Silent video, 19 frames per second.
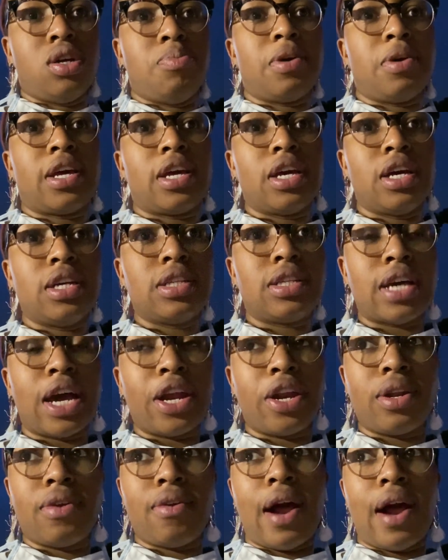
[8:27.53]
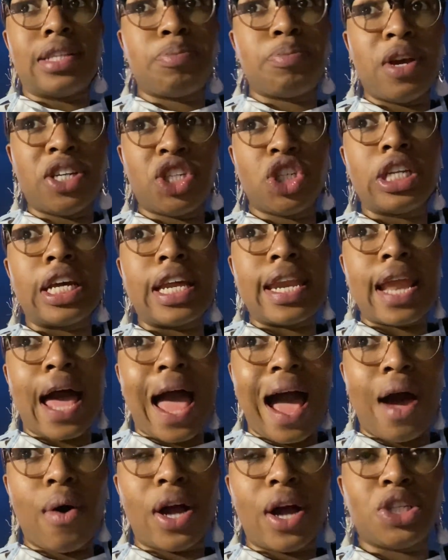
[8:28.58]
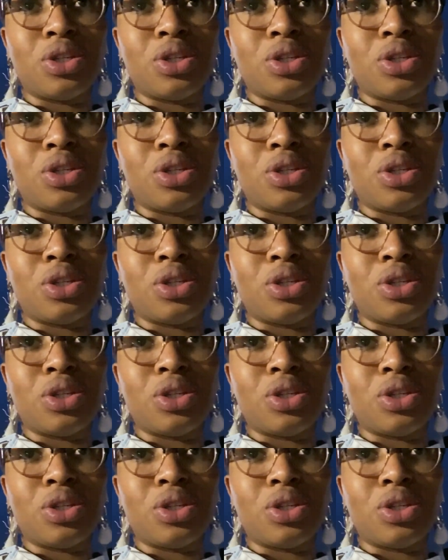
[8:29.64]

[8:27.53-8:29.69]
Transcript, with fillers: because especially now